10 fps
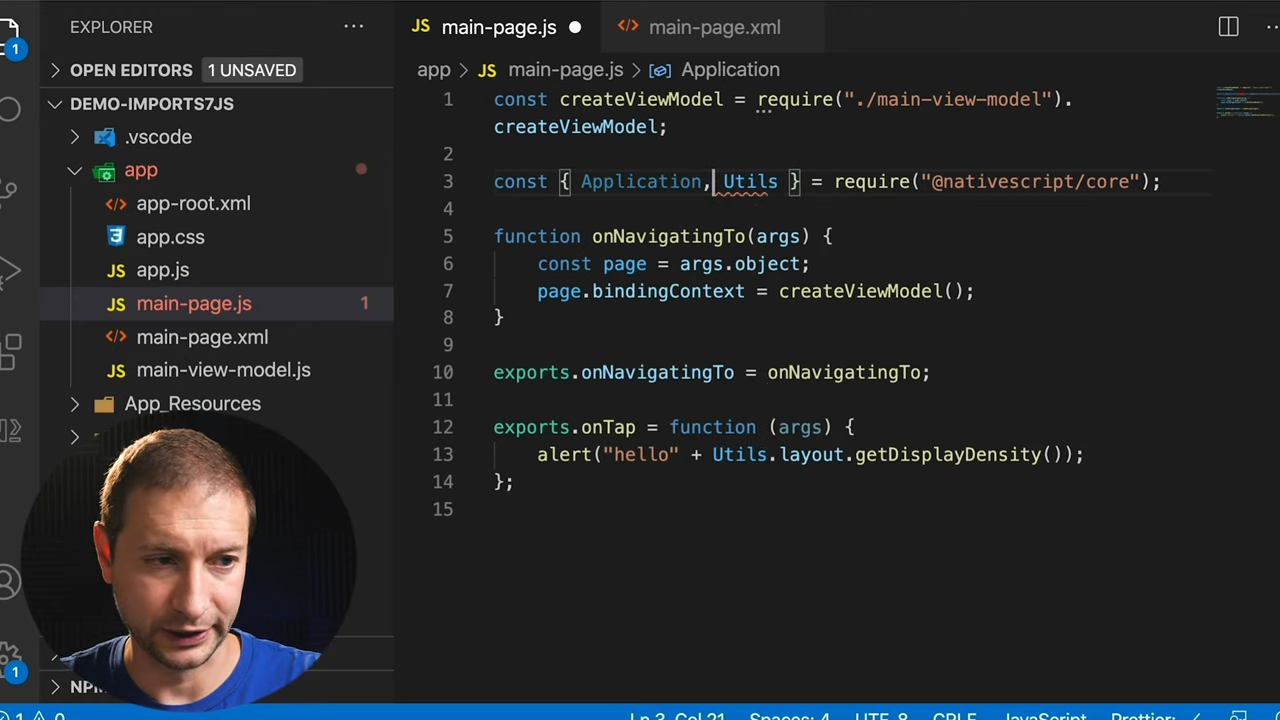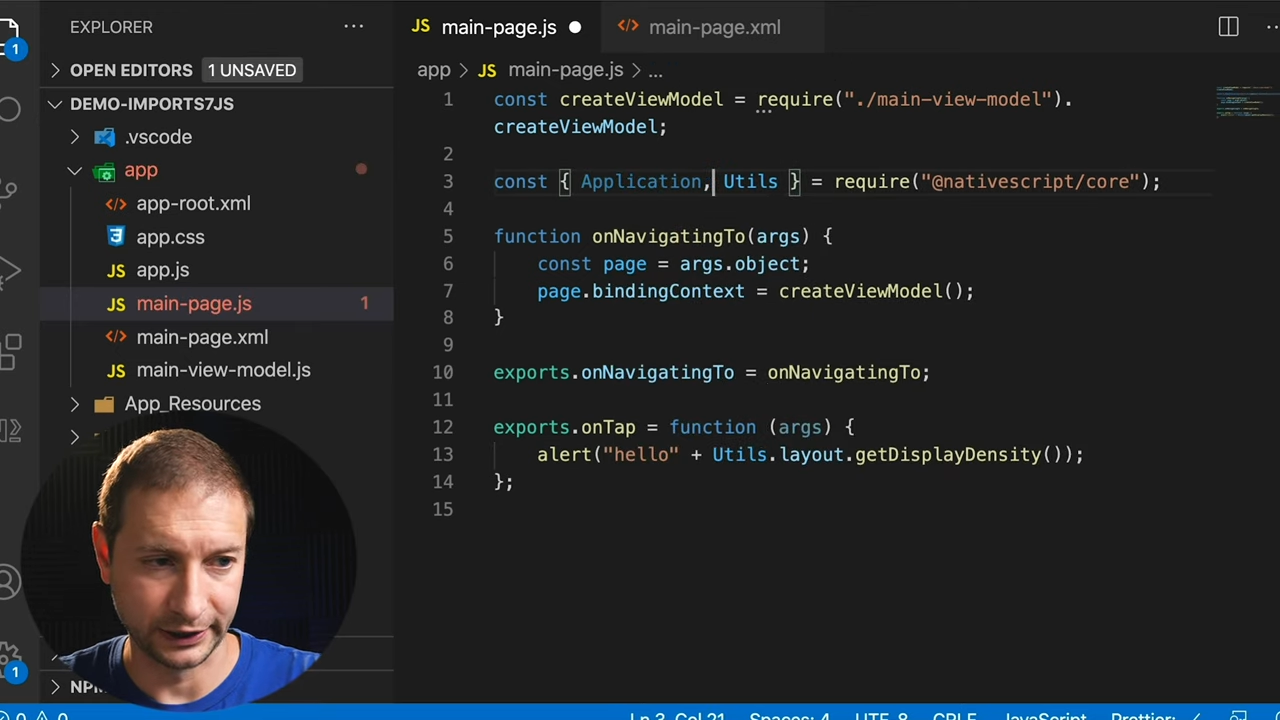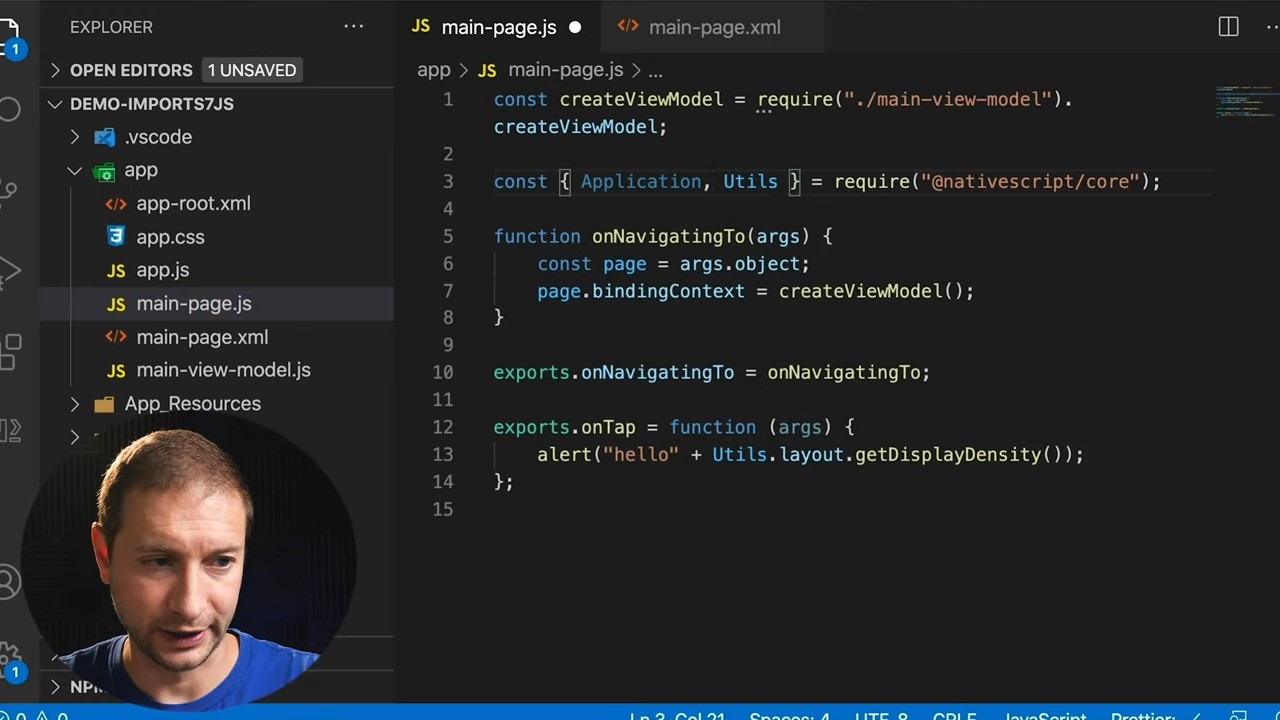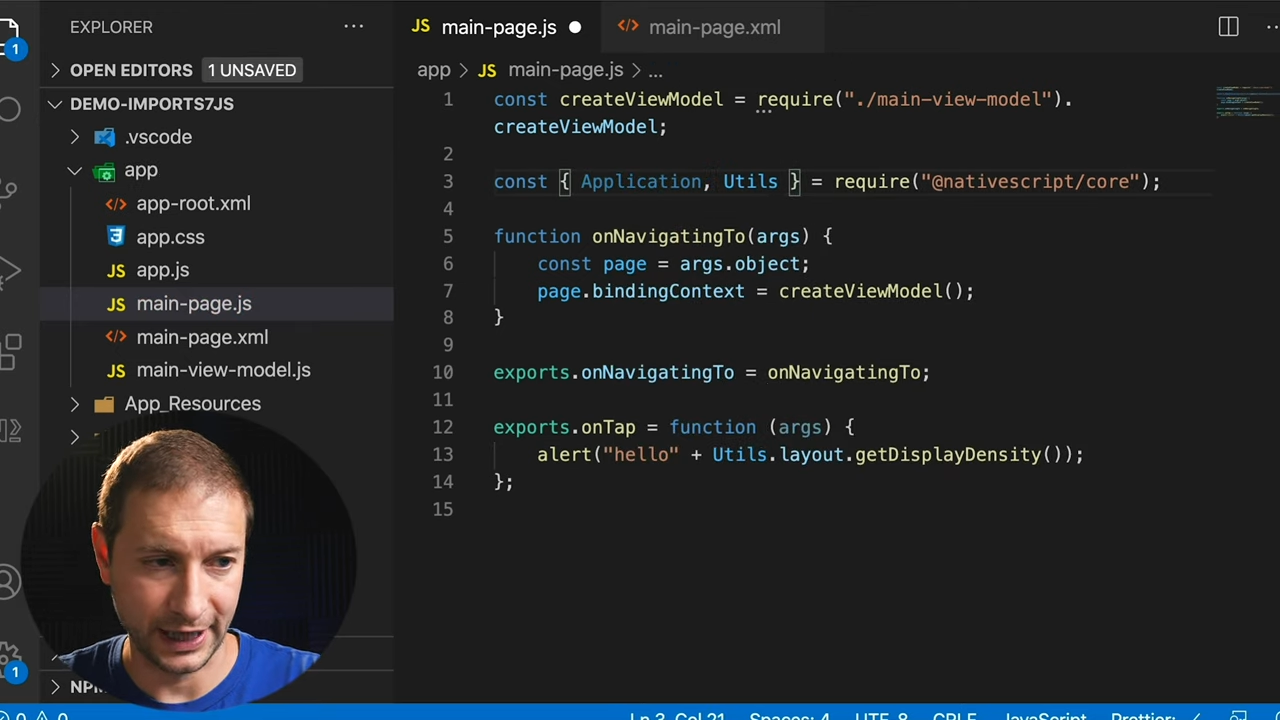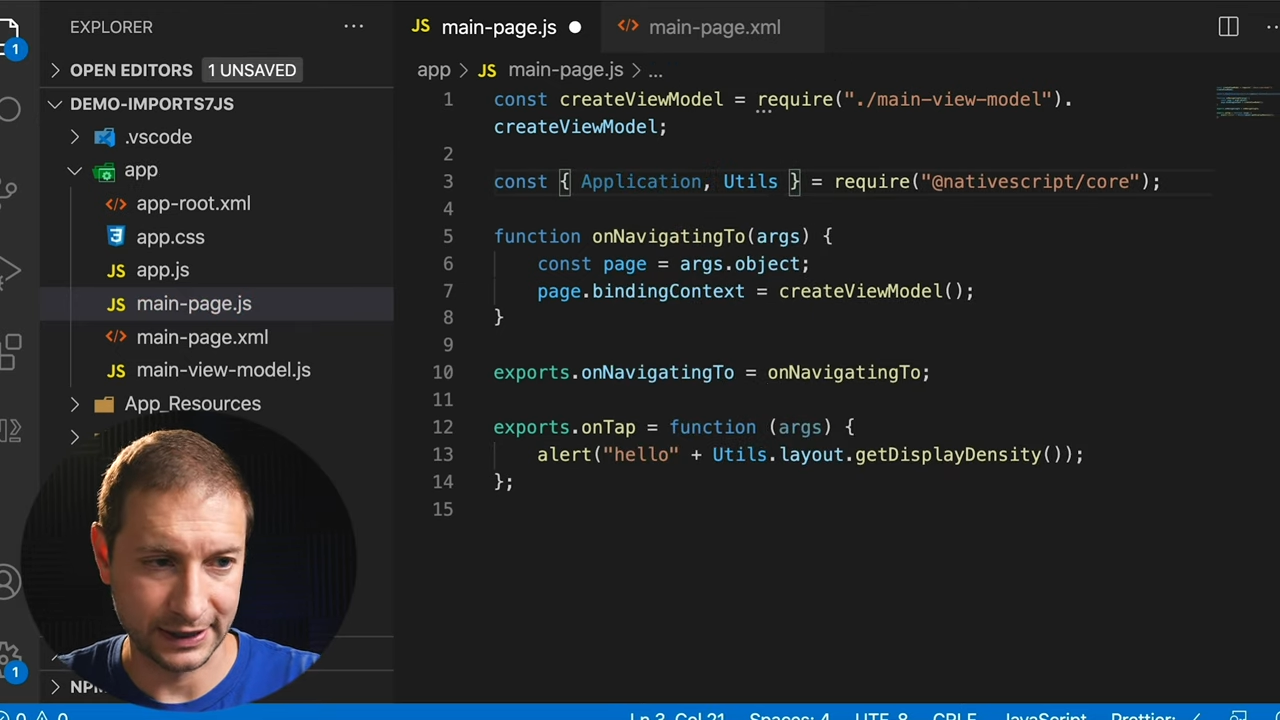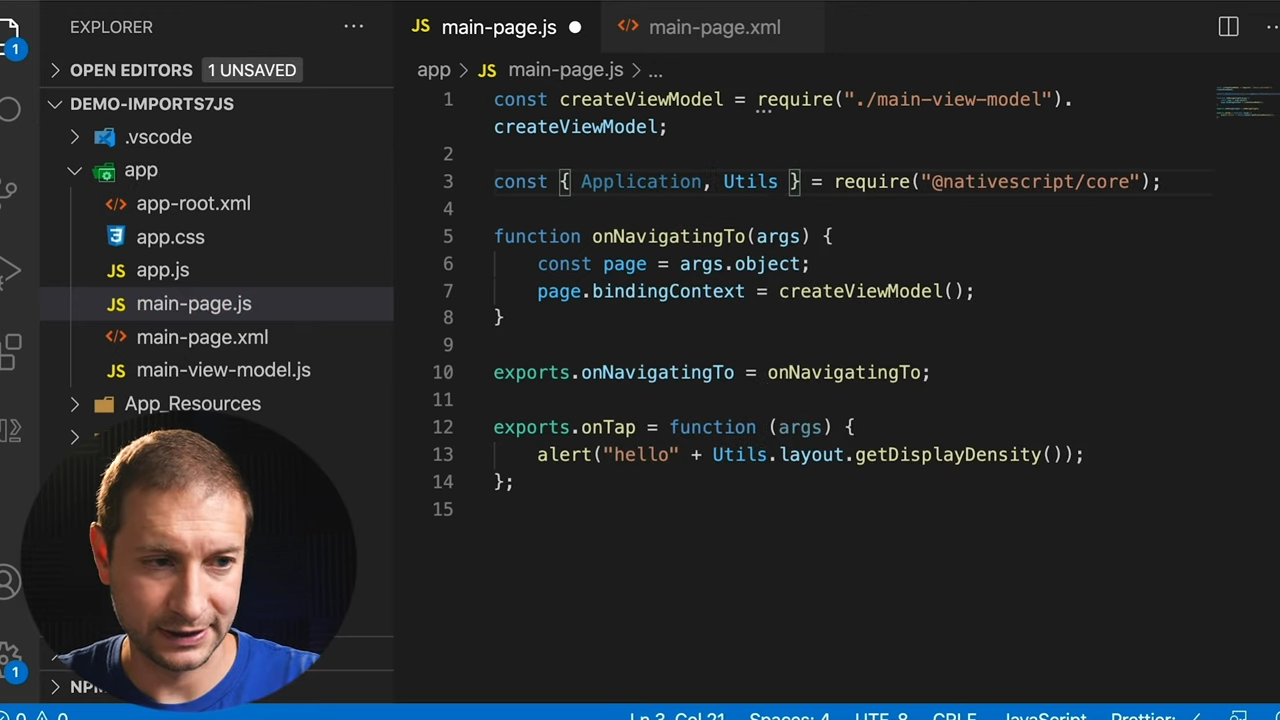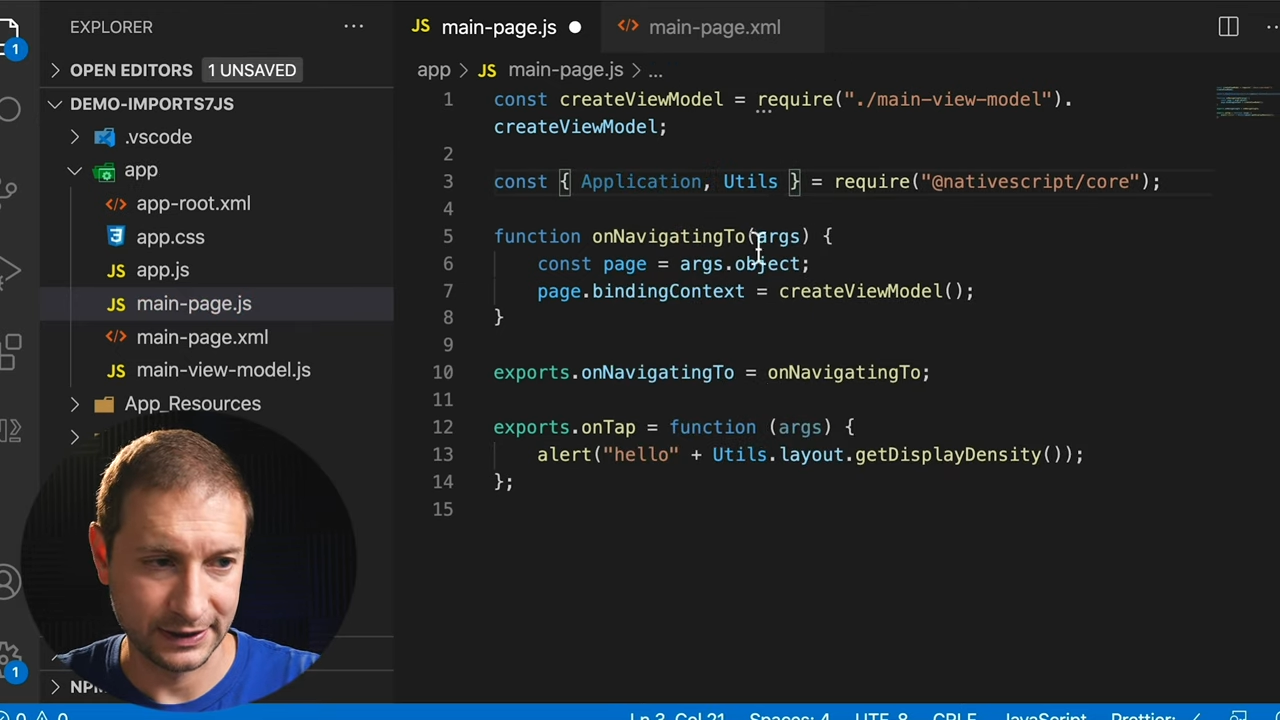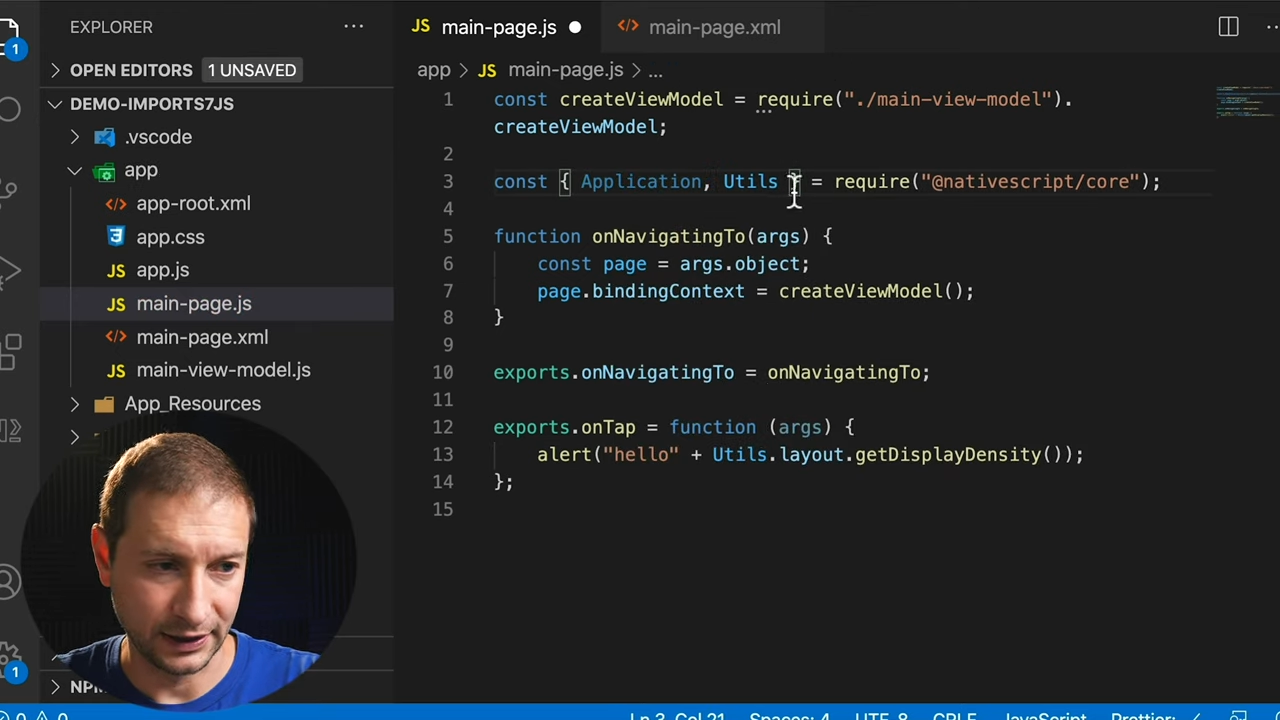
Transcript: like that.